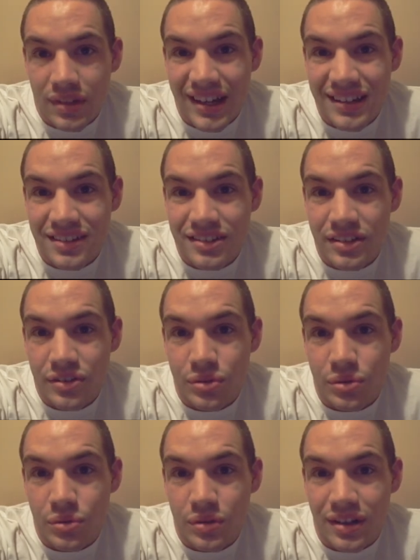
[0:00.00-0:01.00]
I had to sit
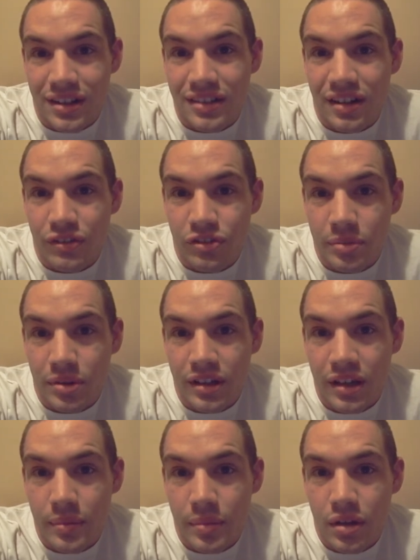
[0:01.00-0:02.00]
through an entire football
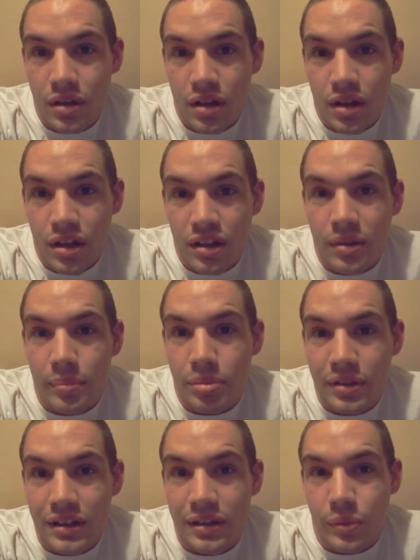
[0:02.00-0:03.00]
game
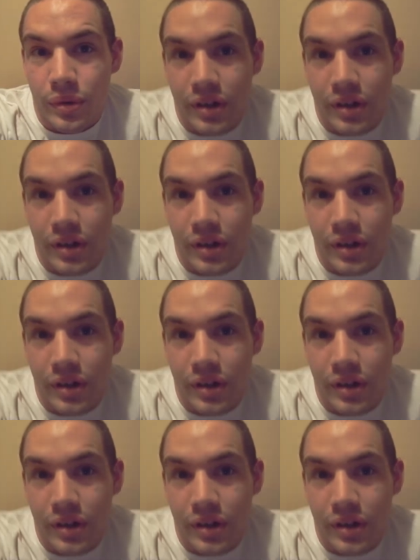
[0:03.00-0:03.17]
completely